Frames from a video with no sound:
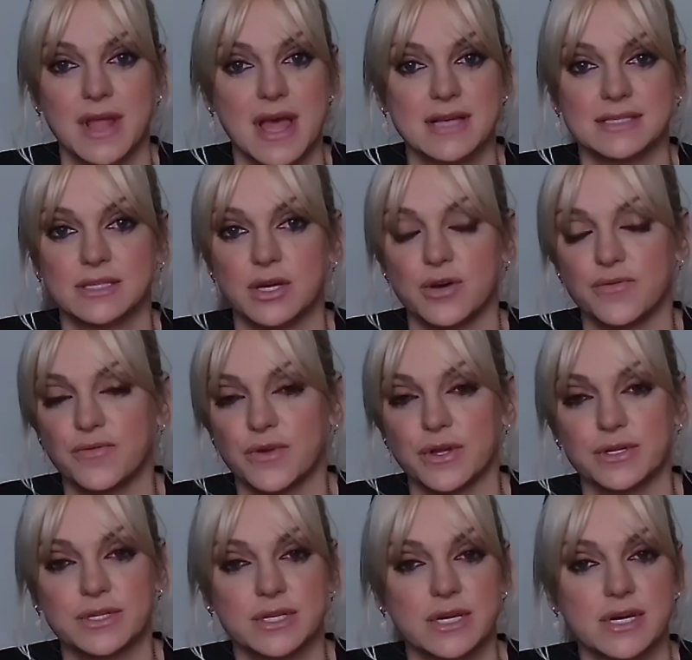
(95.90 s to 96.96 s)
has no
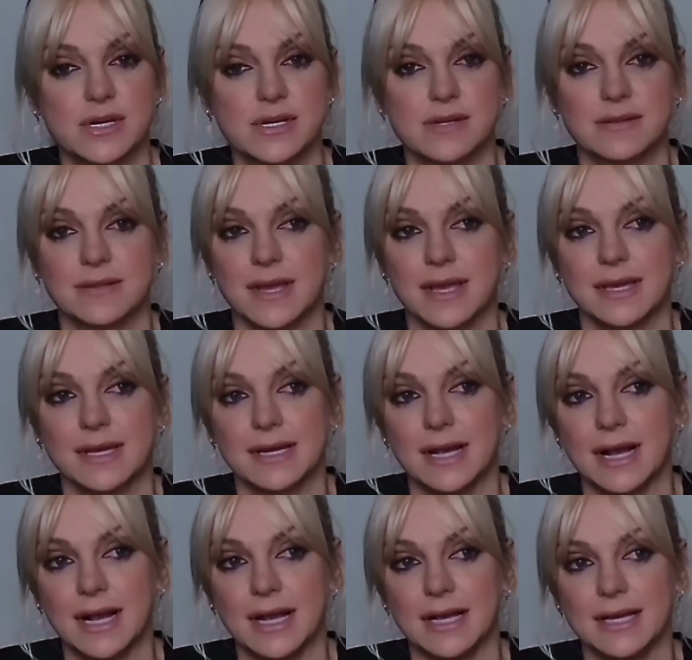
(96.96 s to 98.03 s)
filter like
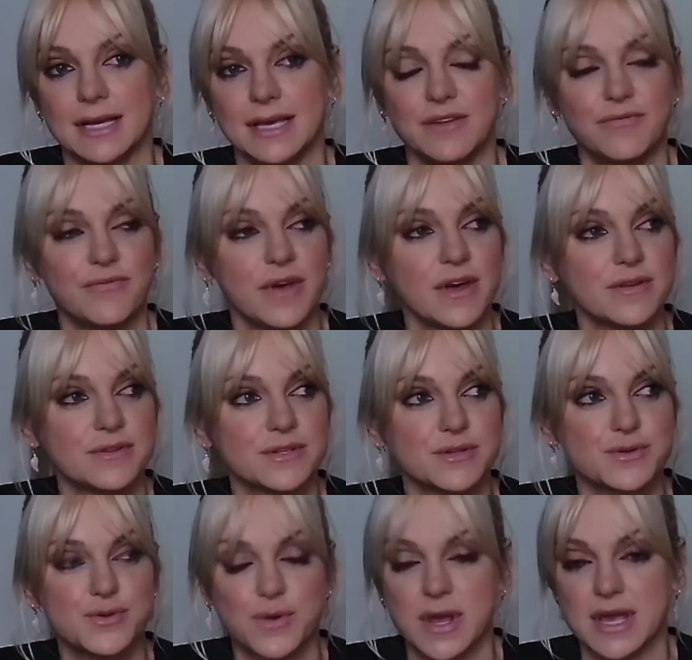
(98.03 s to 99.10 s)
uh, it felt
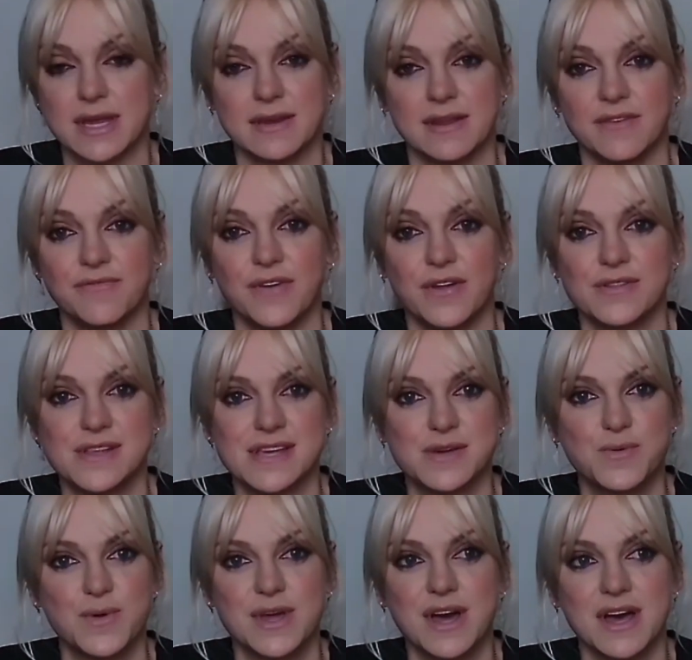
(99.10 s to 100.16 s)
great it felt
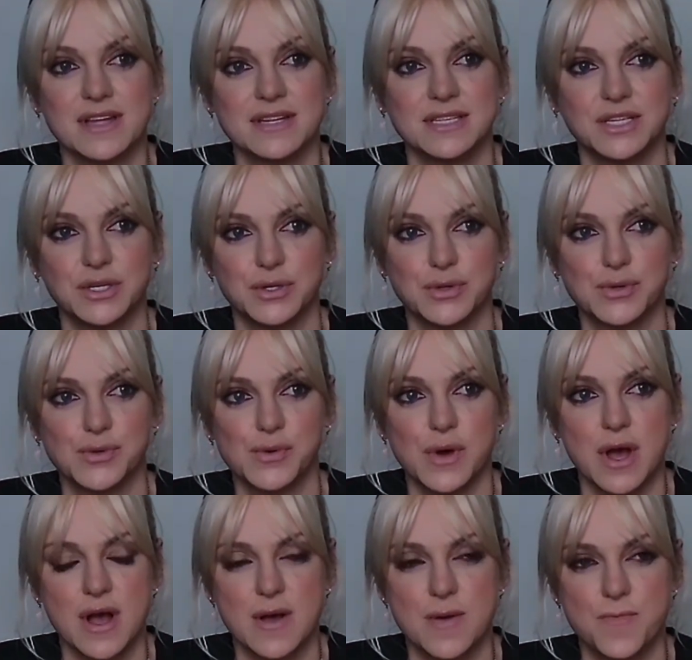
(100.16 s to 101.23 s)
like we got to
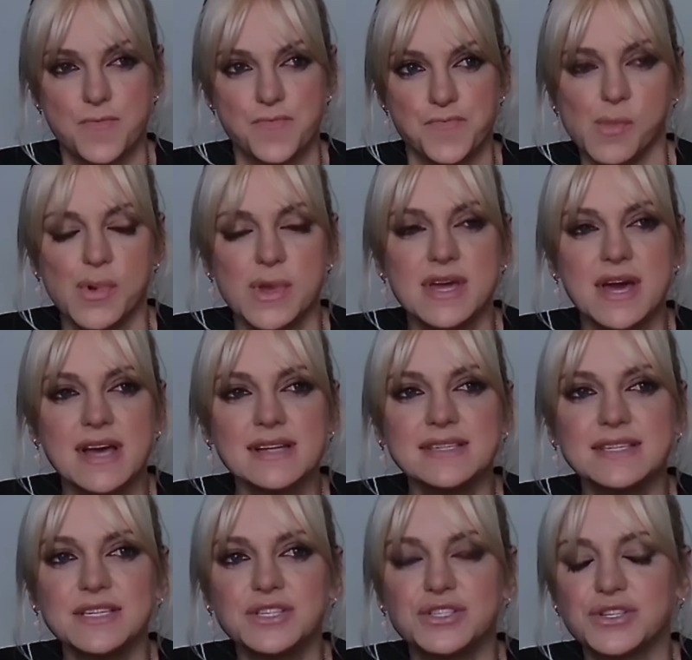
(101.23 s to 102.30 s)
um we got
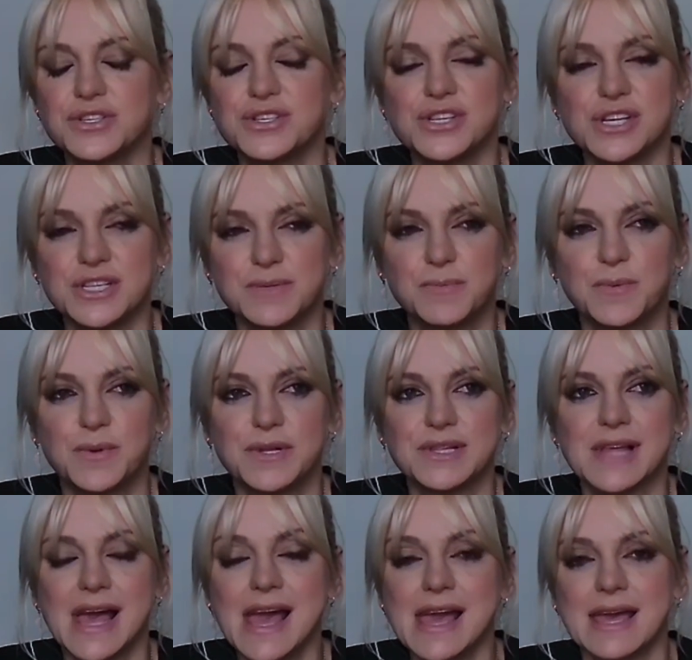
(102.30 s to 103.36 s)
to just
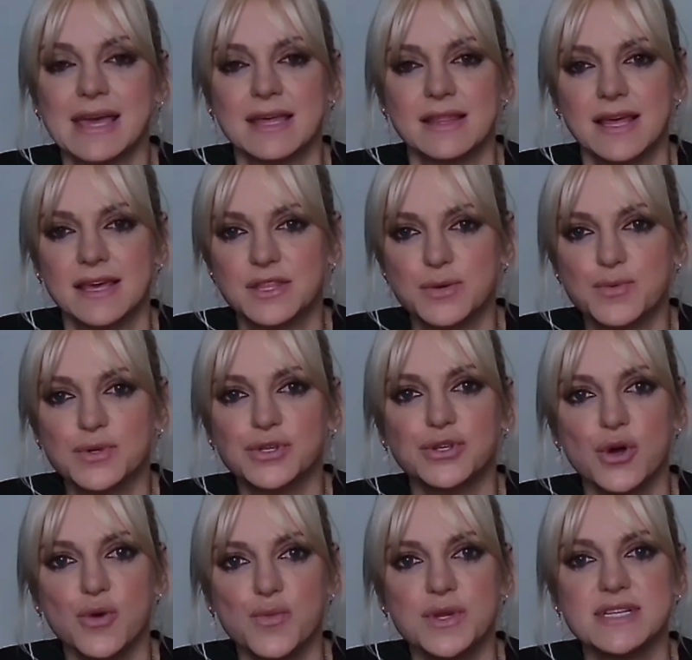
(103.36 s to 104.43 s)
play like there were
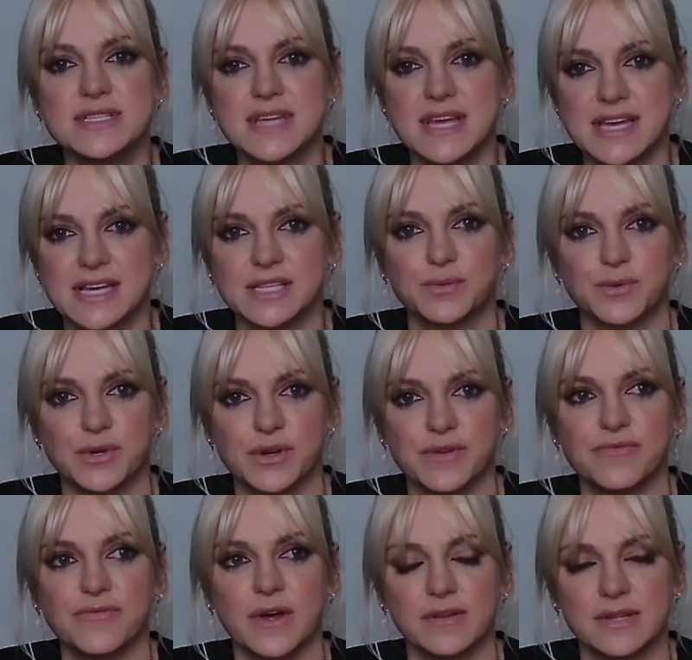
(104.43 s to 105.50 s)
so many days where it
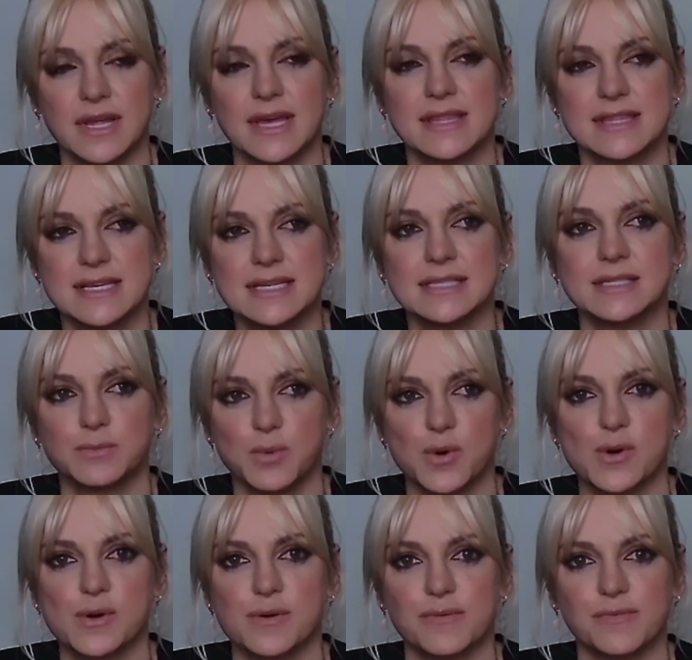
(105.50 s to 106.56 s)
felt like this
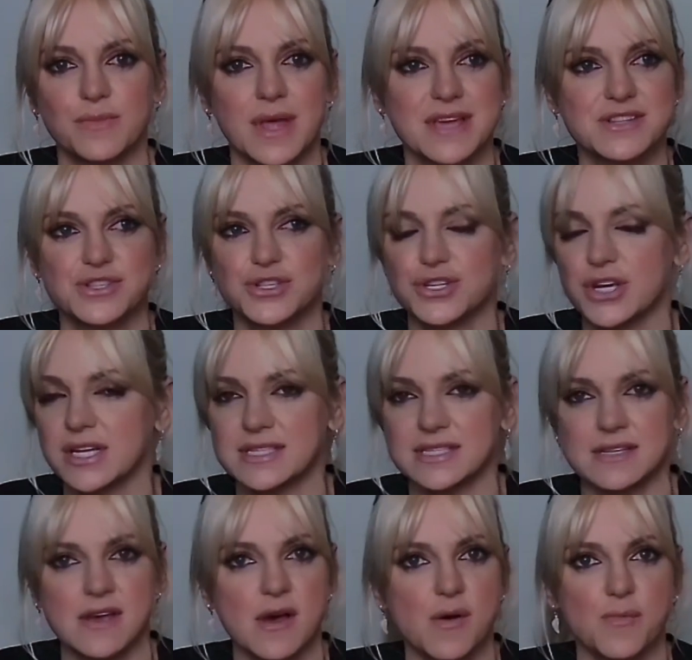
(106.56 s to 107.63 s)
were like just
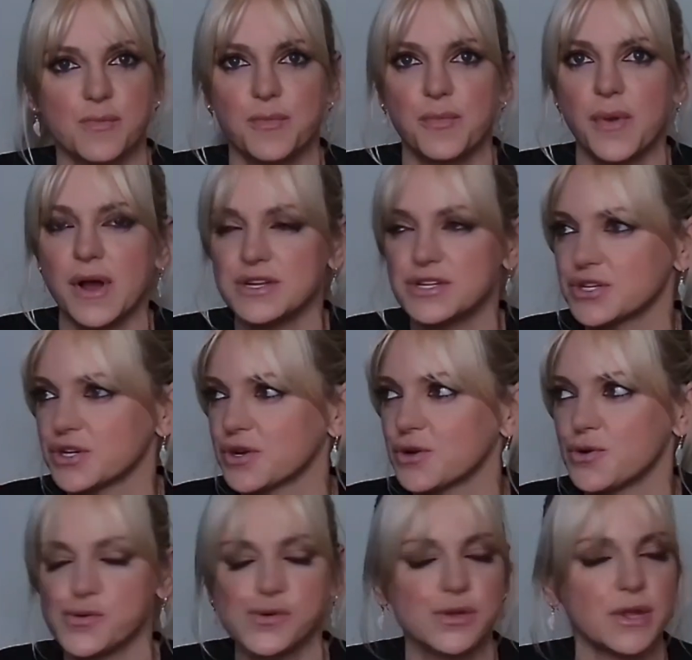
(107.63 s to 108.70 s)
a bunch of
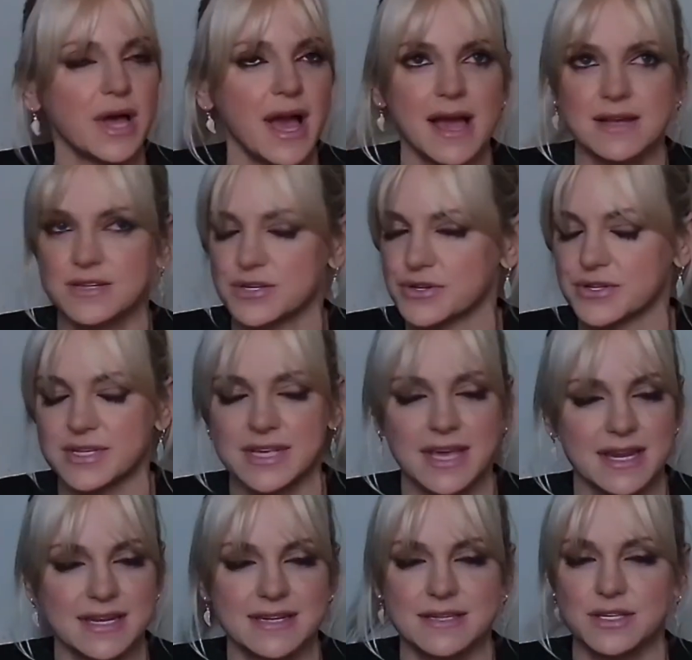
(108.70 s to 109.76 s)
cool actors
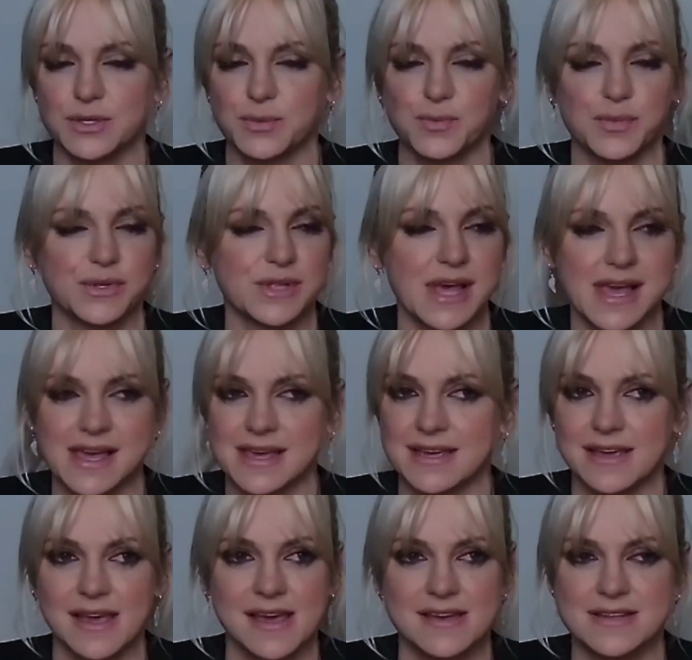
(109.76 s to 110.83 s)
getting to play
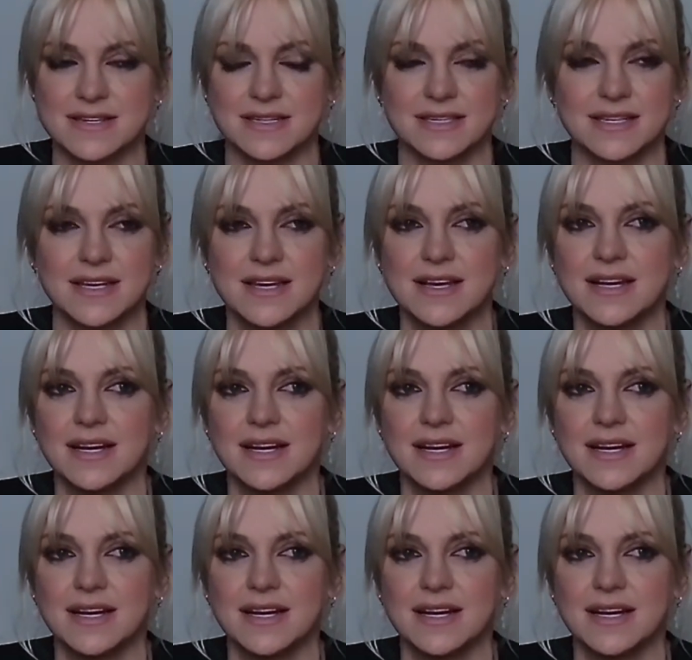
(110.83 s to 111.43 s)
and